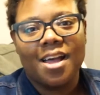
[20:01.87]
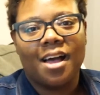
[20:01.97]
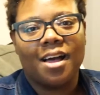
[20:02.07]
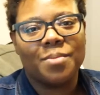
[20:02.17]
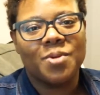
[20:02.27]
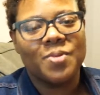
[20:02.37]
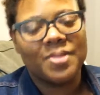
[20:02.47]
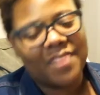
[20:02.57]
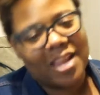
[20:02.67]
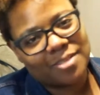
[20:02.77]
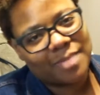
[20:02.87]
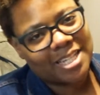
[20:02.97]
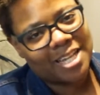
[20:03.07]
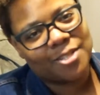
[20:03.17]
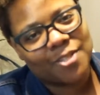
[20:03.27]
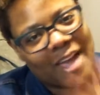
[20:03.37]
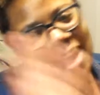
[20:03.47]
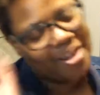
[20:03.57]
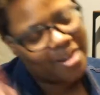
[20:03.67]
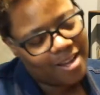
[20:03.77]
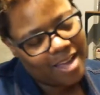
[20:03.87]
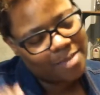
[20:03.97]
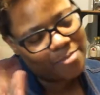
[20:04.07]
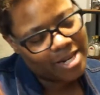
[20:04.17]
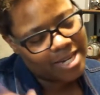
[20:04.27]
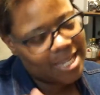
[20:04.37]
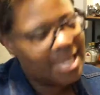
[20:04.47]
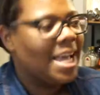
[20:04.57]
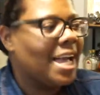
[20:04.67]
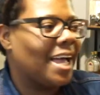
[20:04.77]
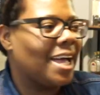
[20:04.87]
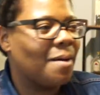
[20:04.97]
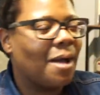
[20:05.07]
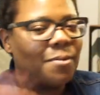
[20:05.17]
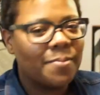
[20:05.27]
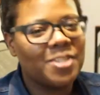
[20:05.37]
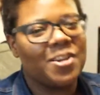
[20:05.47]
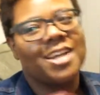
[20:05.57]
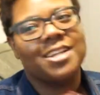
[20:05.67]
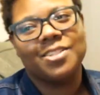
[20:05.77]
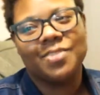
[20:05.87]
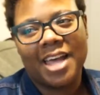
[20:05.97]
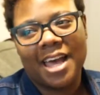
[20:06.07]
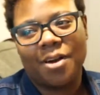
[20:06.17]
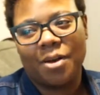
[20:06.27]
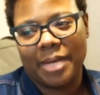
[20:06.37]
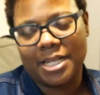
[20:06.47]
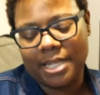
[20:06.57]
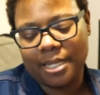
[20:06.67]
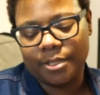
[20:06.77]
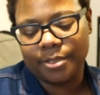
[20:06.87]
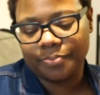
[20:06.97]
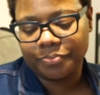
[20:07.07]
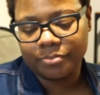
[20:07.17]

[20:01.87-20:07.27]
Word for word: um, who follows my channel so hey girl hey brittany uh, i will be trying to do that on my channel